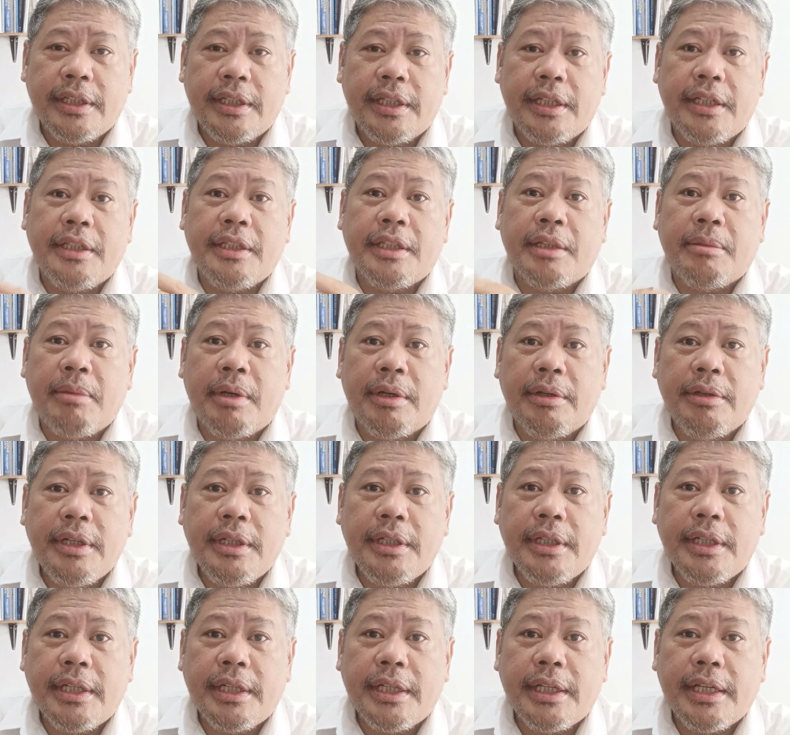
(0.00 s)
in the
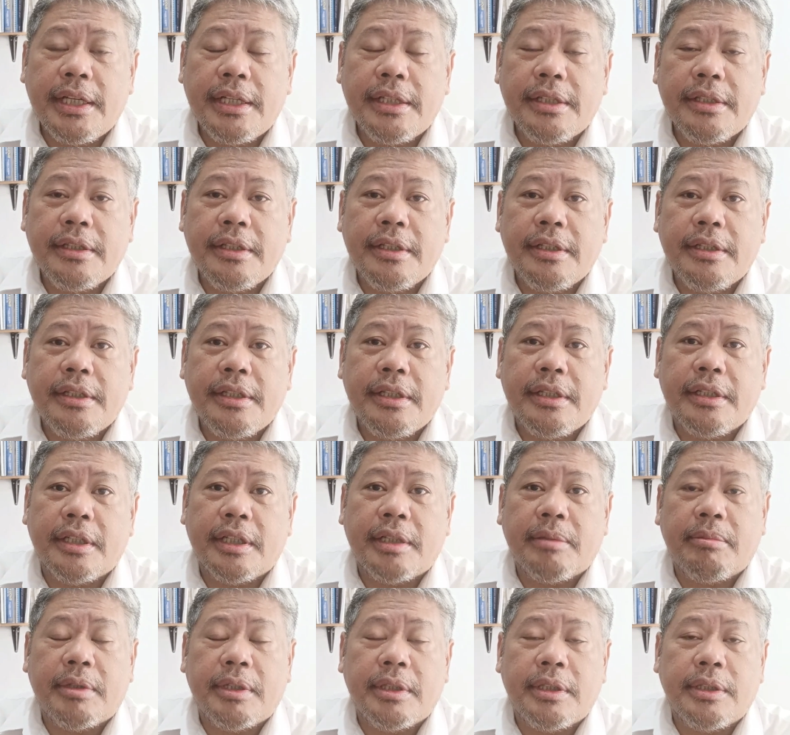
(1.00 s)
Marina
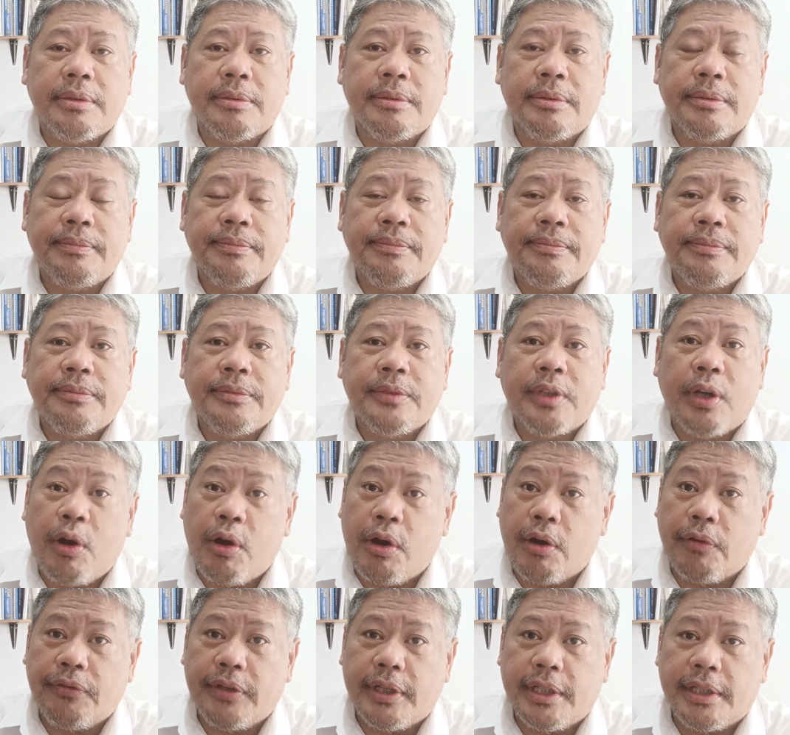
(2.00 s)
STCW
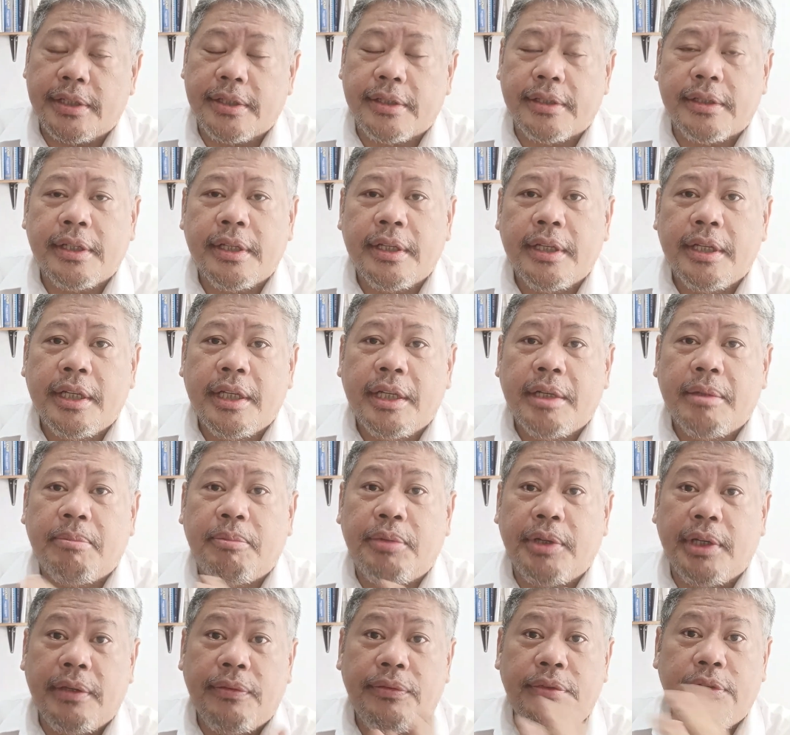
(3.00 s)
office.
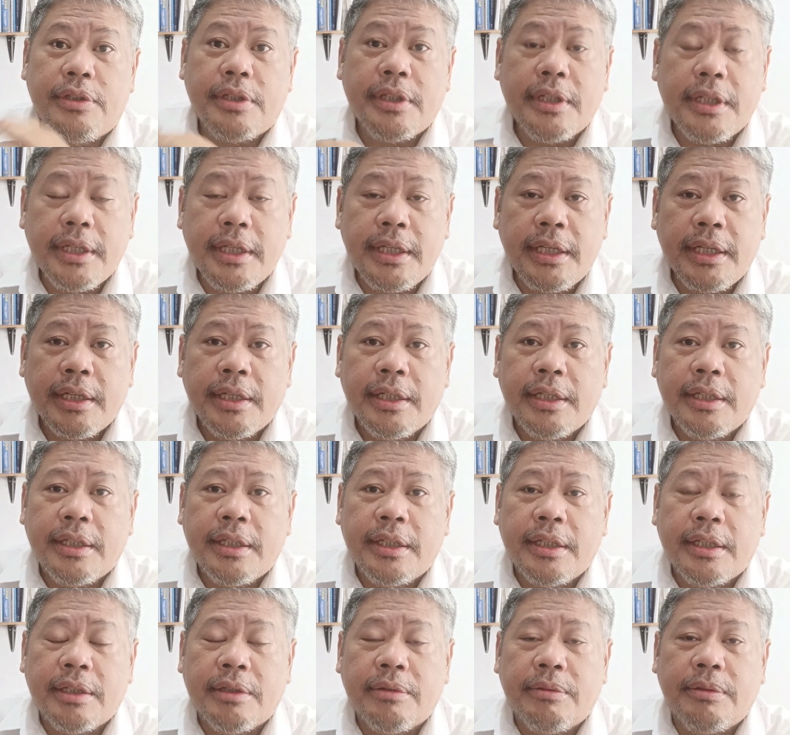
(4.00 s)
Previously,
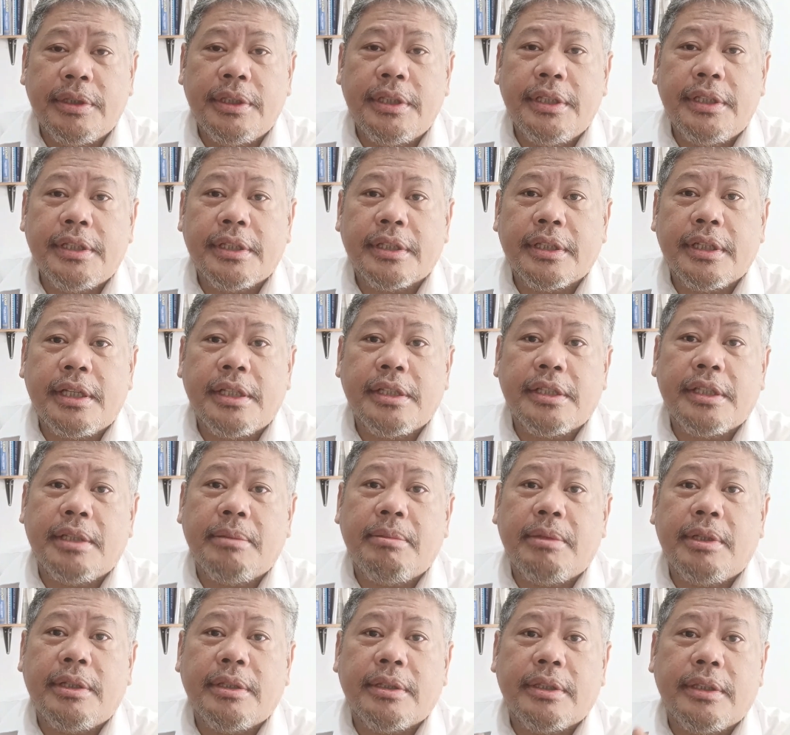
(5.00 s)
we discussed
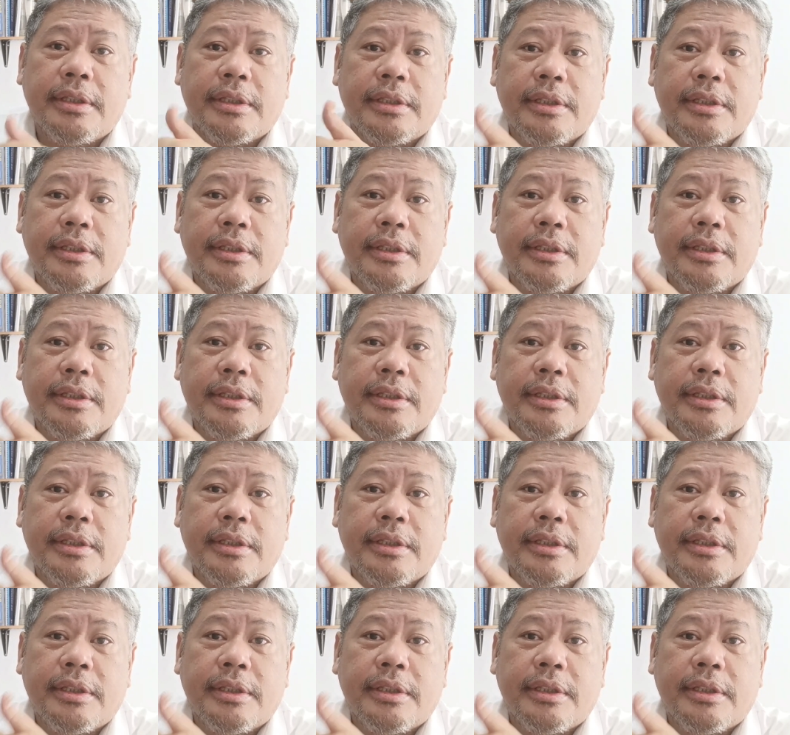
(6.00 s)
about the